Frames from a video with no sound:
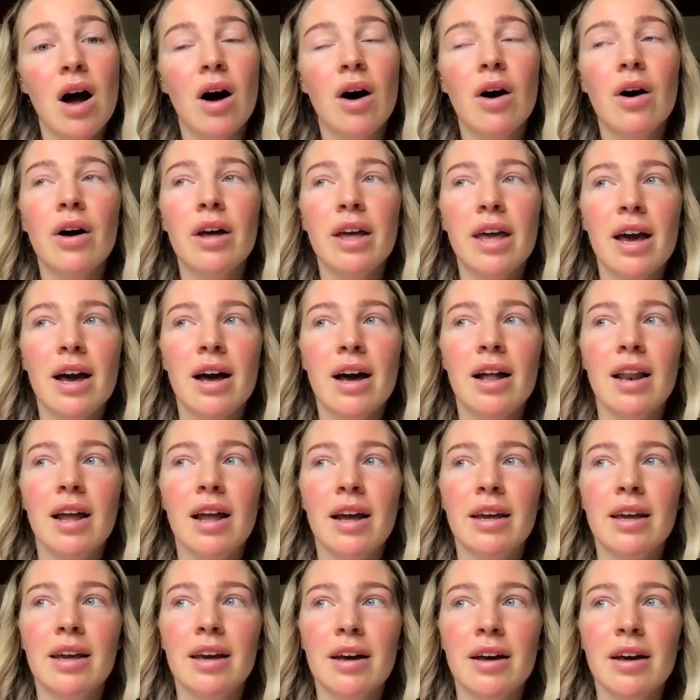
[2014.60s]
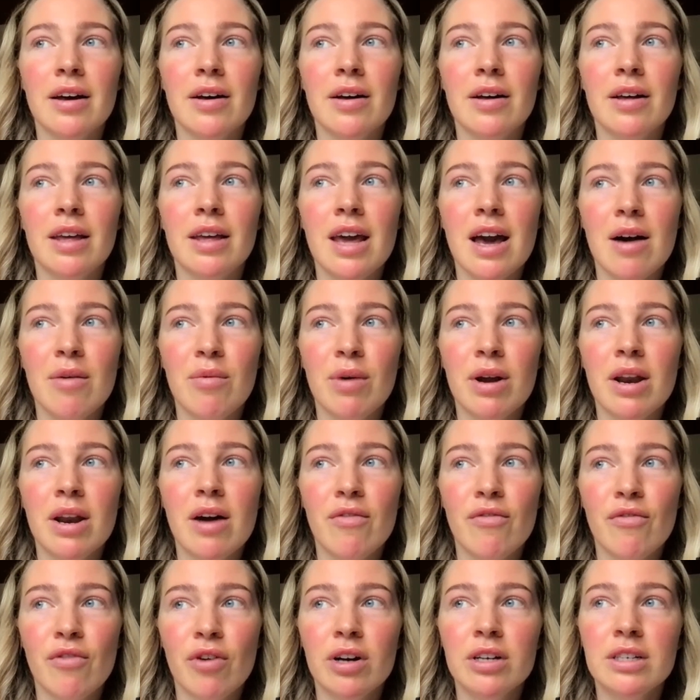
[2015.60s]
Oh yeah, like uh, yeah, when I
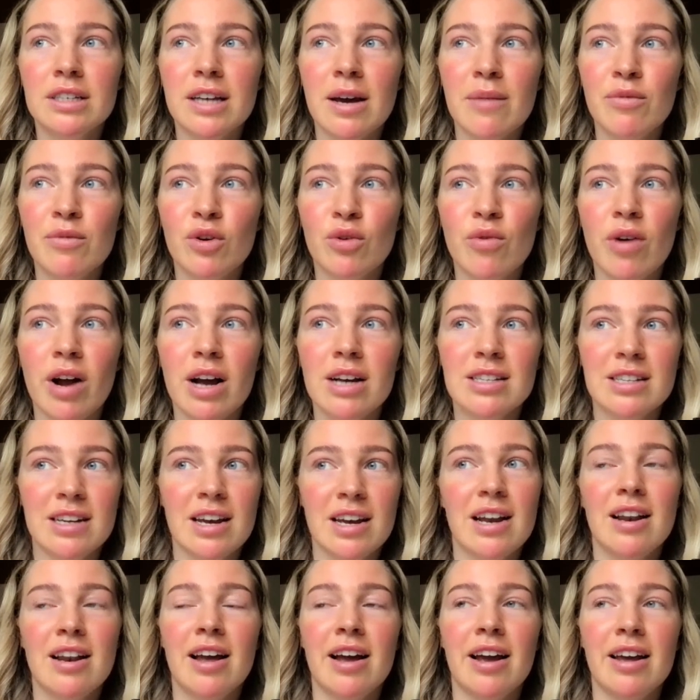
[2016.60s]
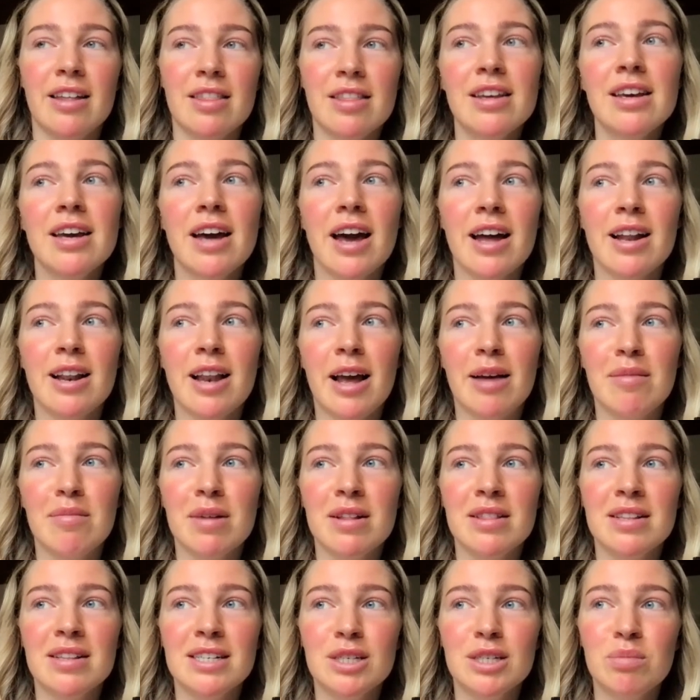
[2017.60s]
first came to Christ, I had like I think I had like
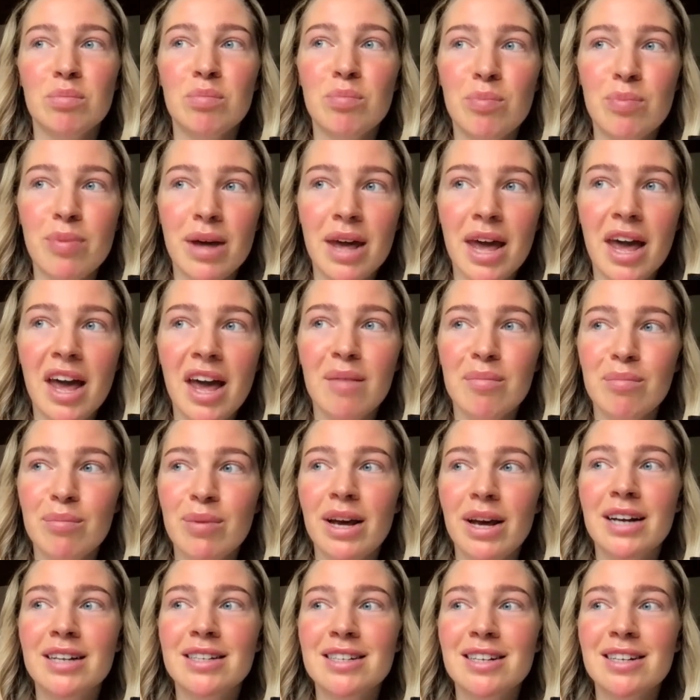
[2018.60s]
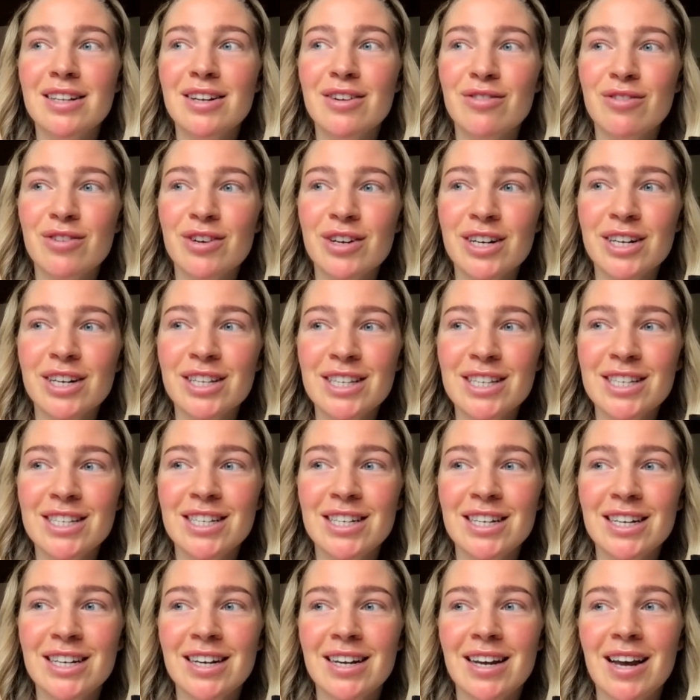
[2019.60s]
my this big big deliverance.
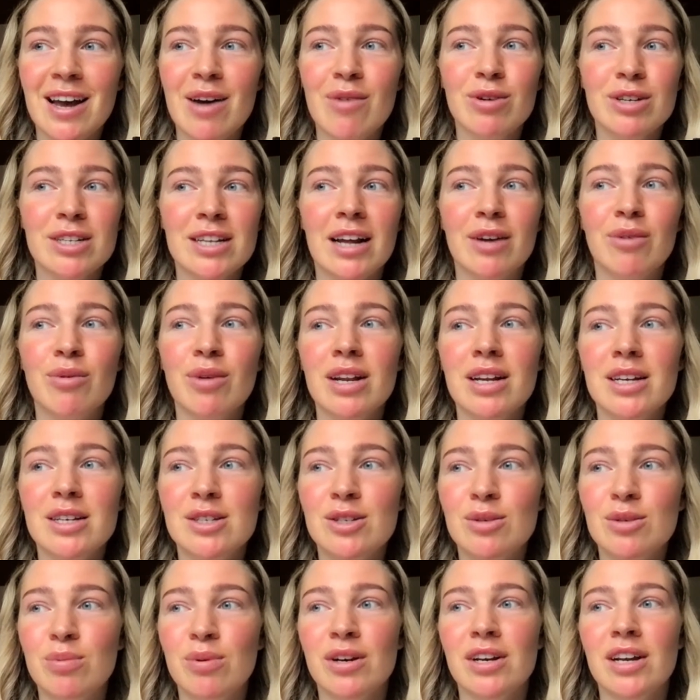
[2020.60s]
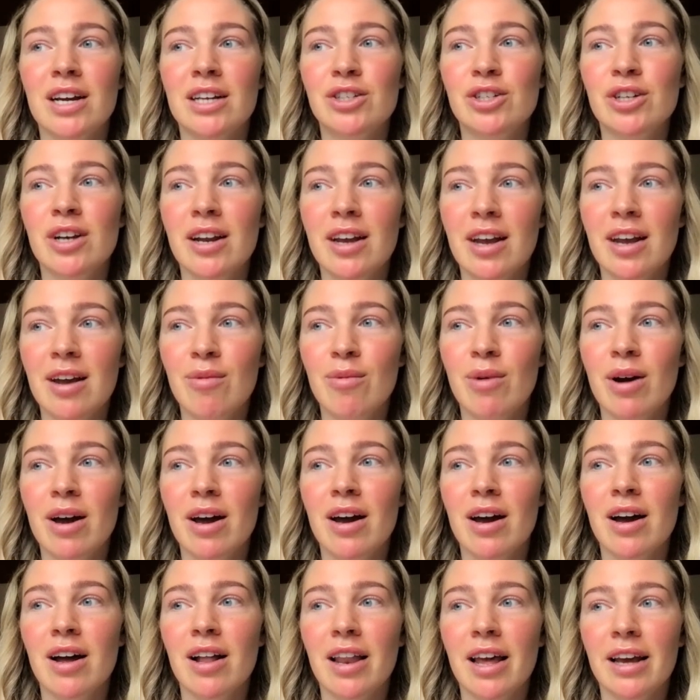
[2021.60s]
It was like really supernaturally,
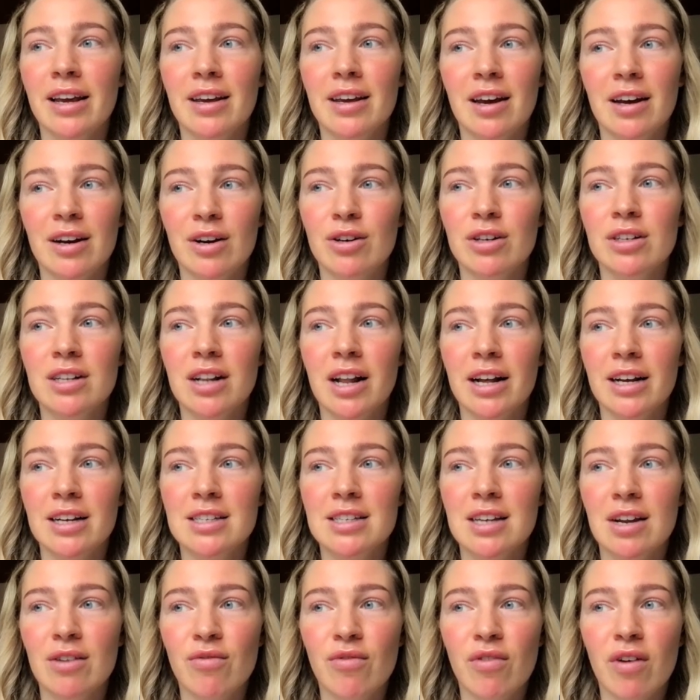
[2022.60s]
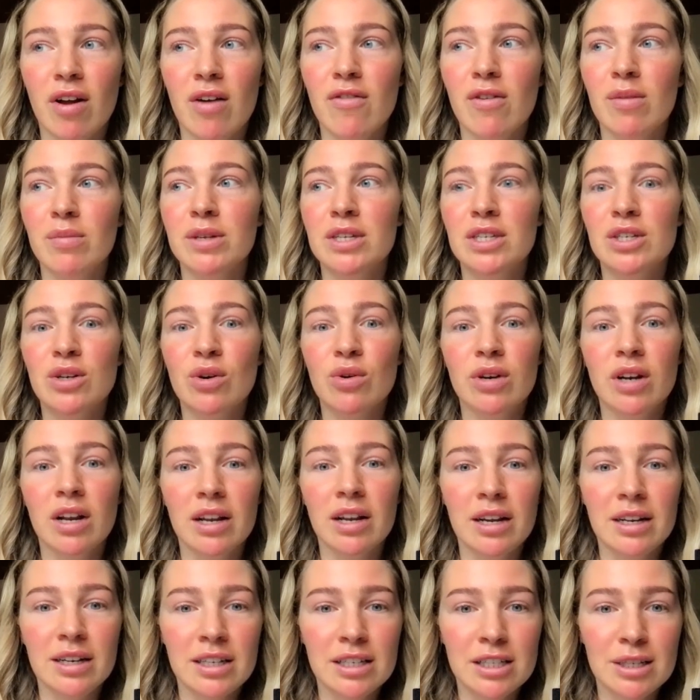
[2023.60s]
where like I got like set free from this
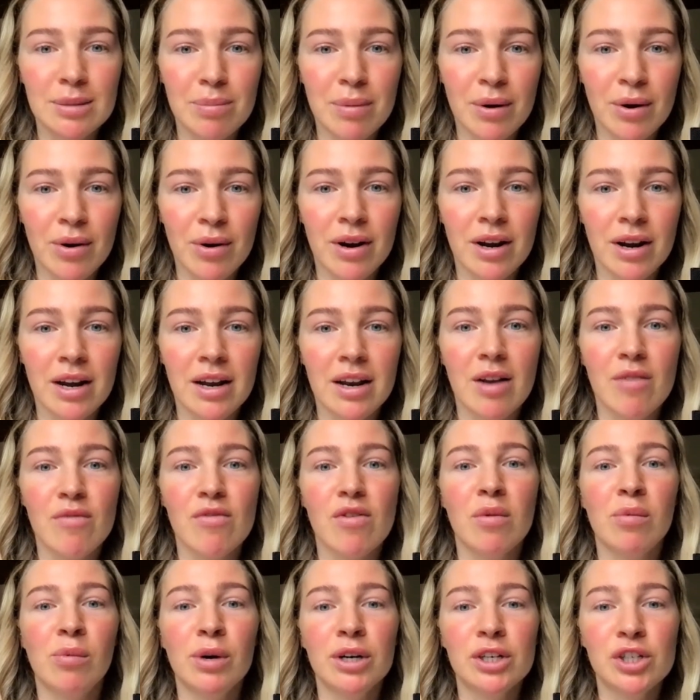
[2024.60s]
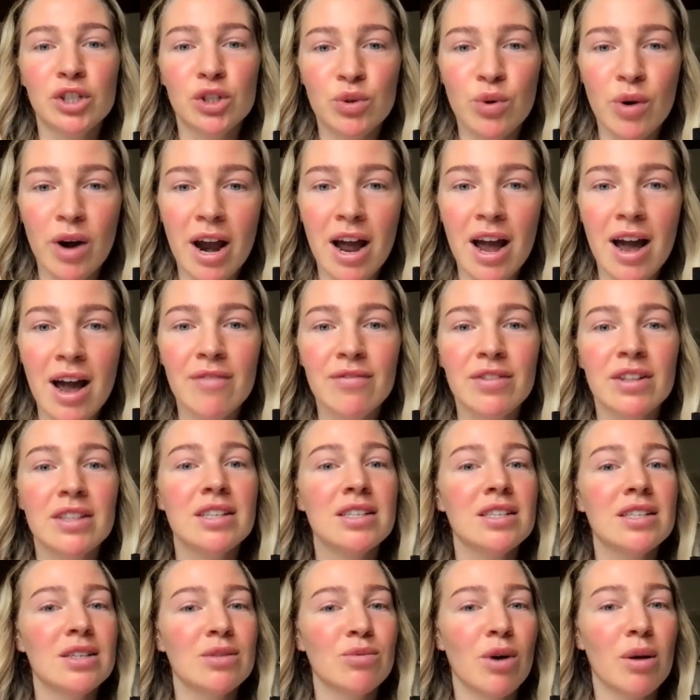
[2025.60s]
Kundalini spirit and from witchcraft, and
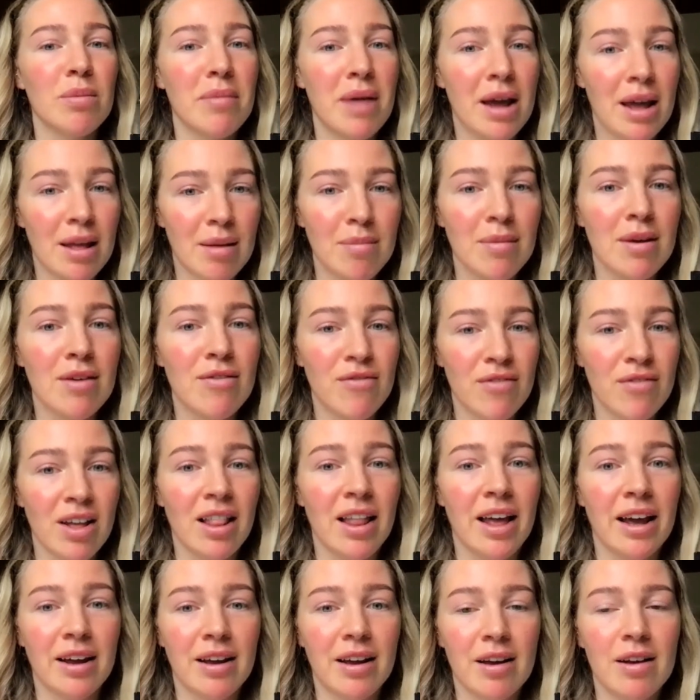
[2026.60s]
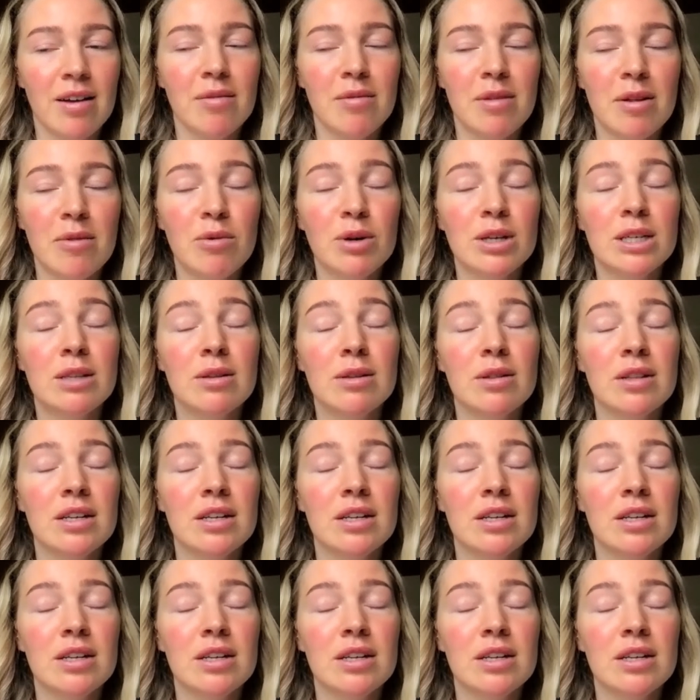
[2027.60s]
this is what made me feel like uh, it was.